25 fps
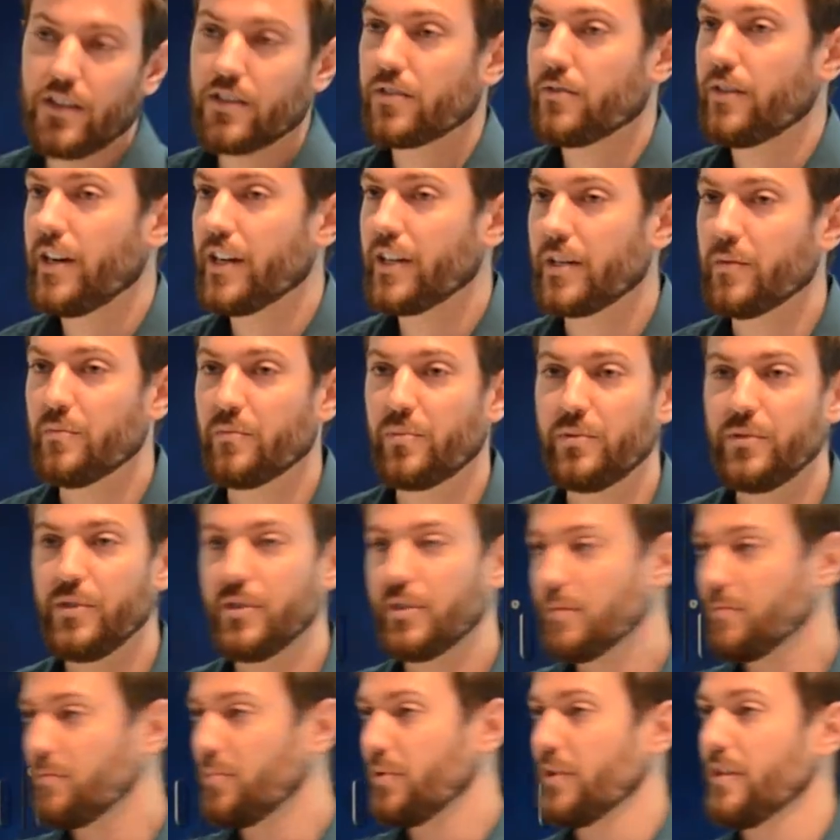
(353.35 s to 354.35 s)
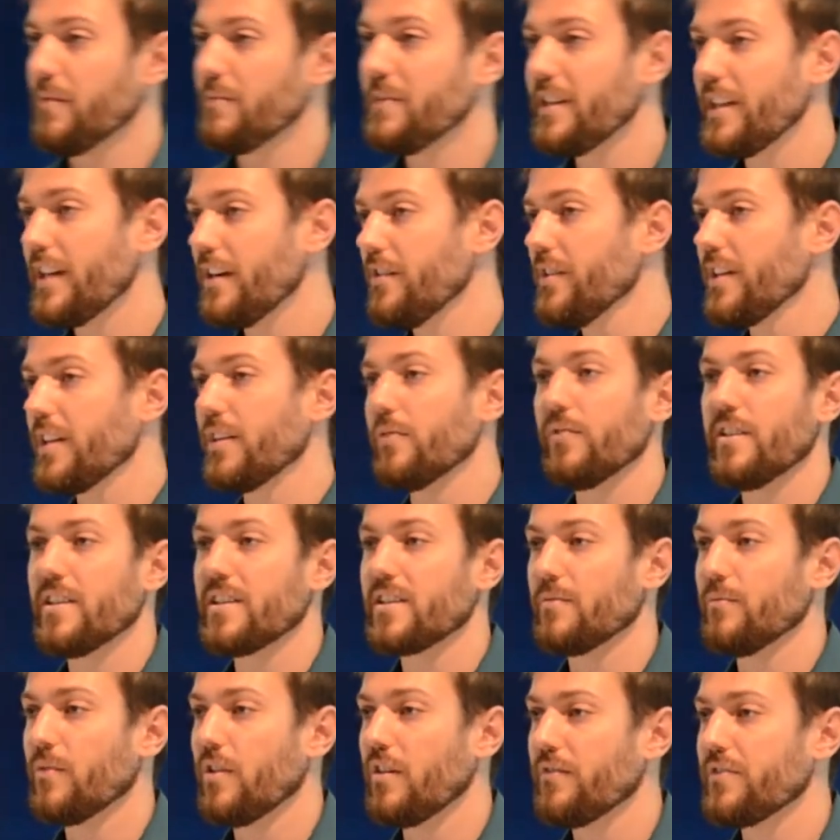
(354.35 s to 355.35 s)
So you can put them in there, you can
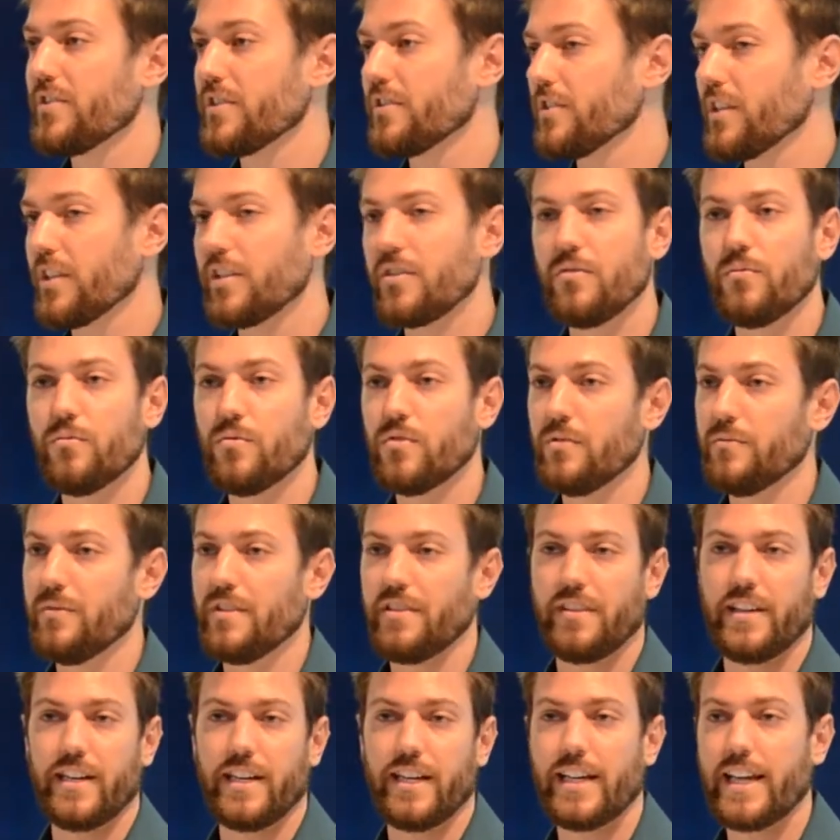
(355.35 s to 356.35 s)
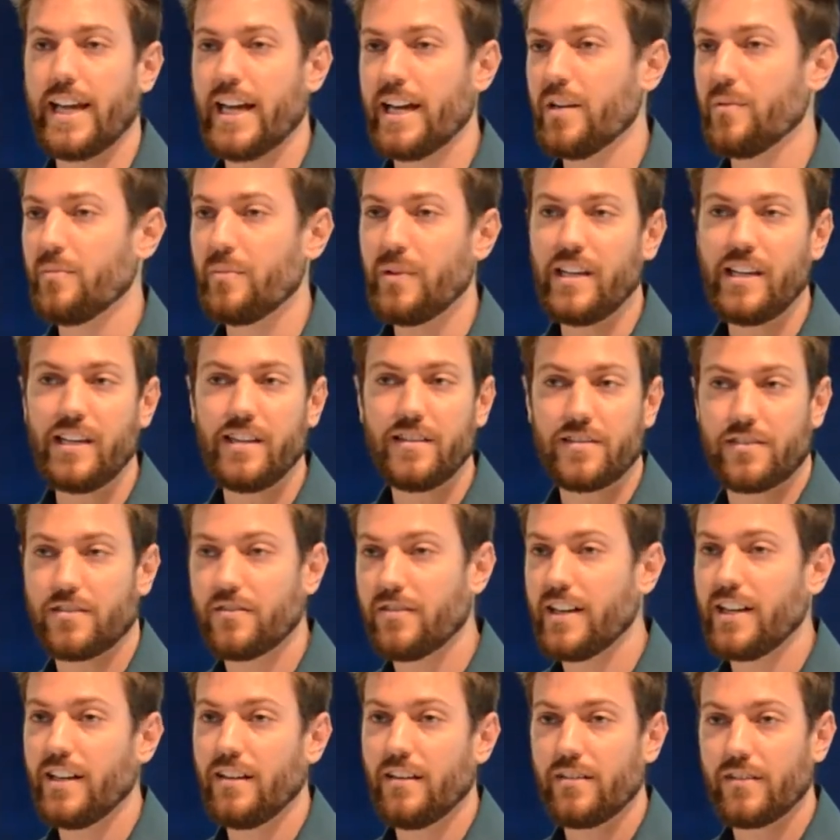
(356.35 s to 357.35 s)
rinse them off just like you would with like a can of beans
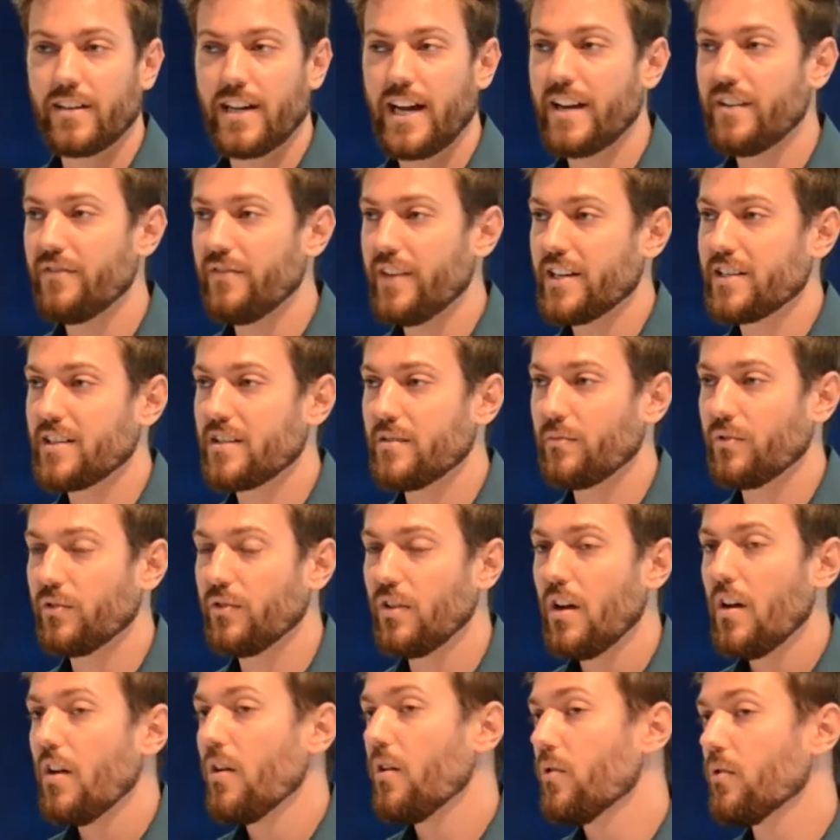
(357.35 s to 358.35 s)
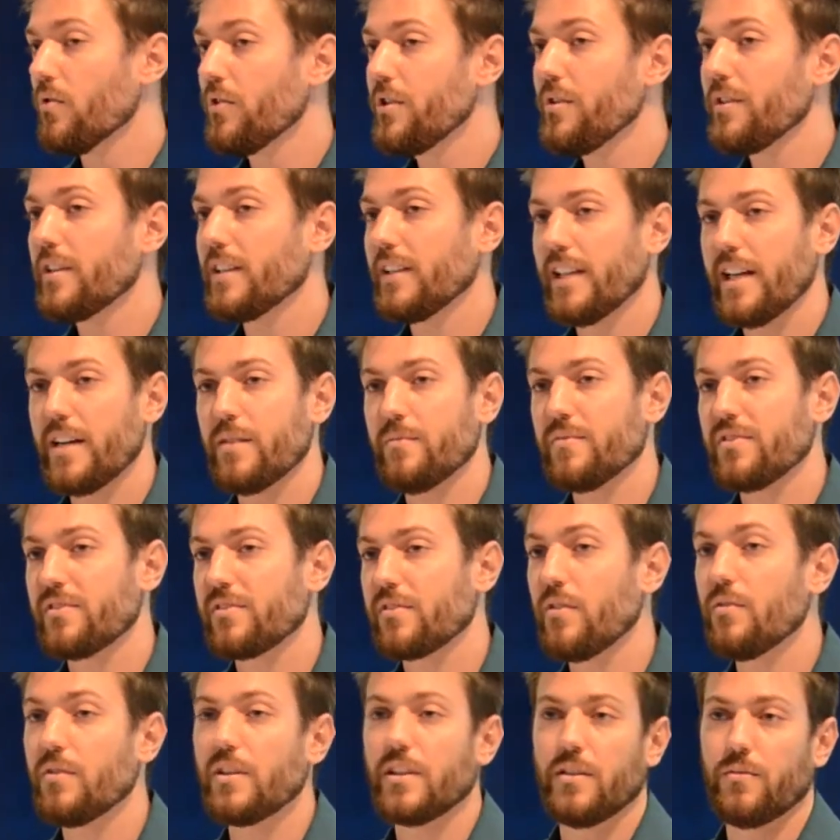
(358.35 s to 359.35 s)
or any other kind of vegetable, or you can let them
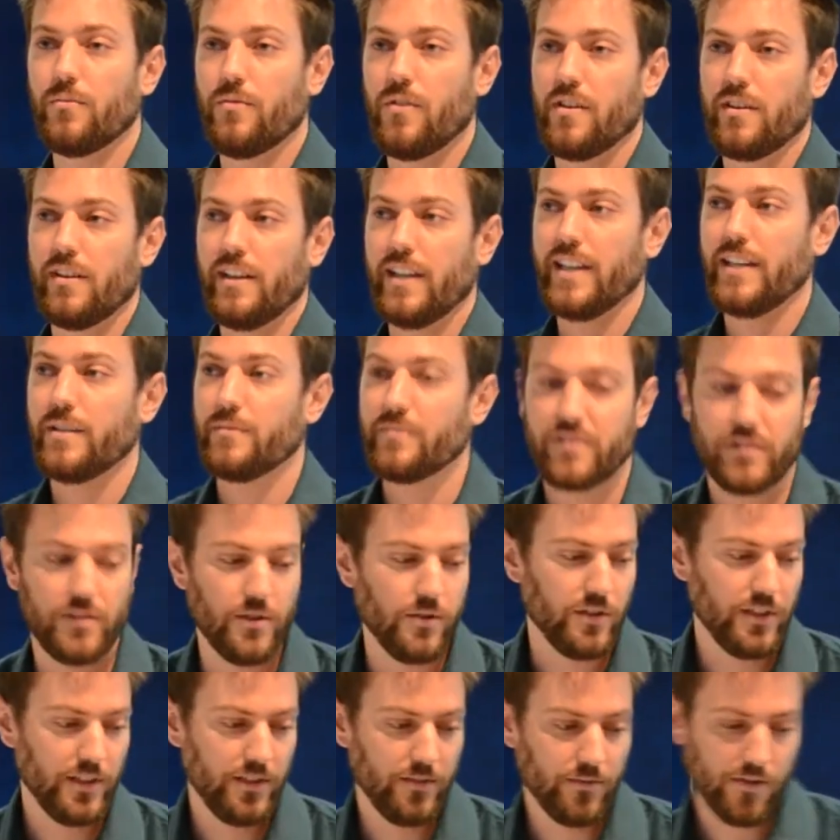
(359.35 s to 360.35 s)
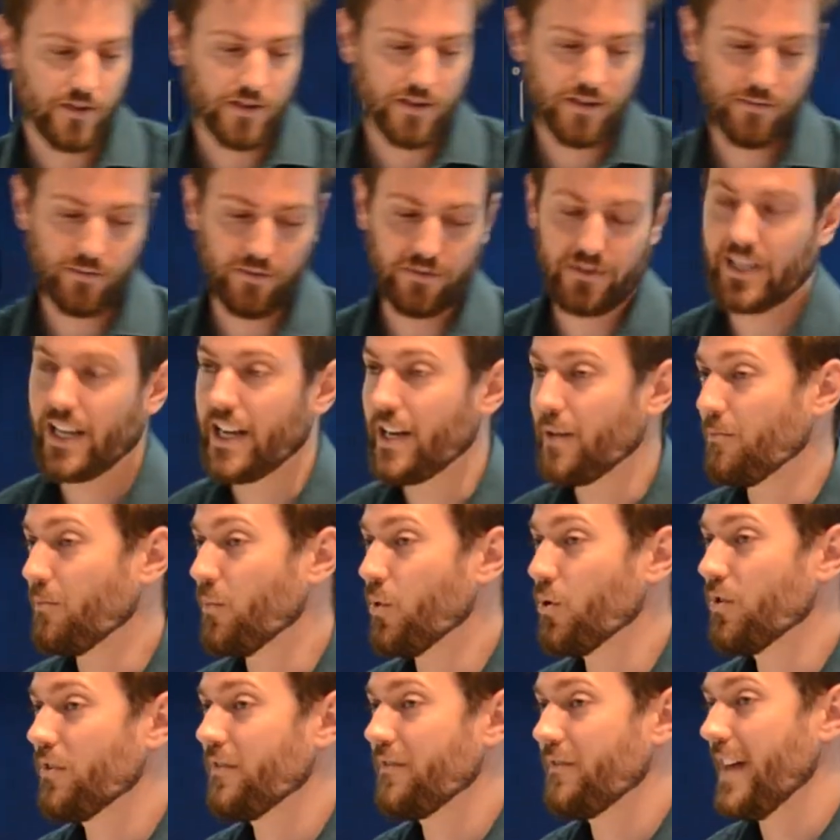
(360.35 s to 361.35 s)
soak in the water. Letting them soak in the water will take
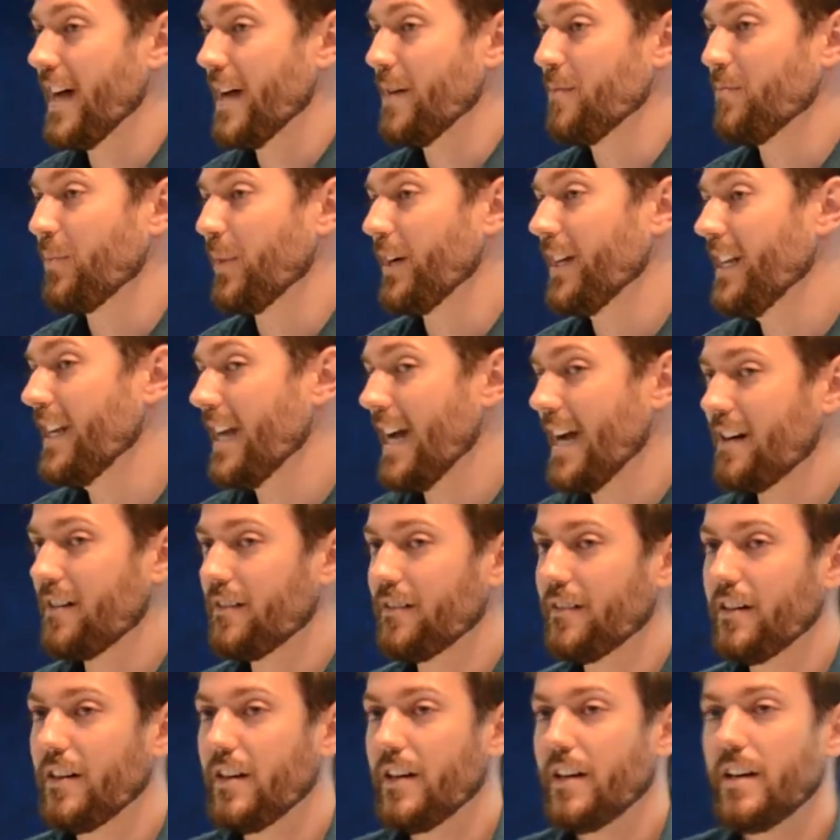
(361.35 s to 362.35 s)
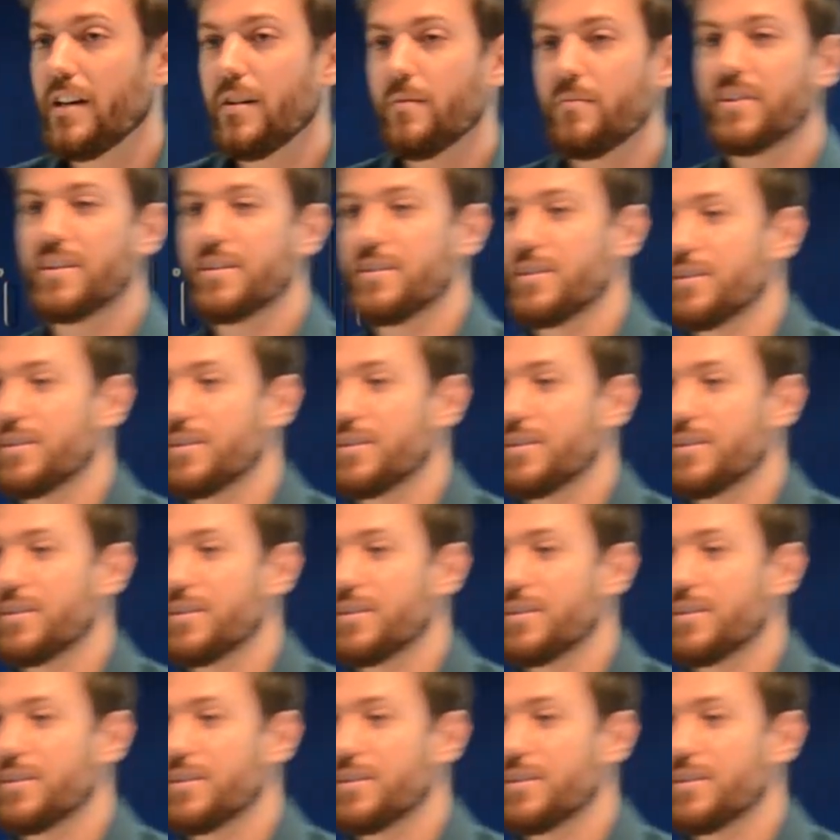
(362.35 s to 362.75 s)
more of that bite out, but it's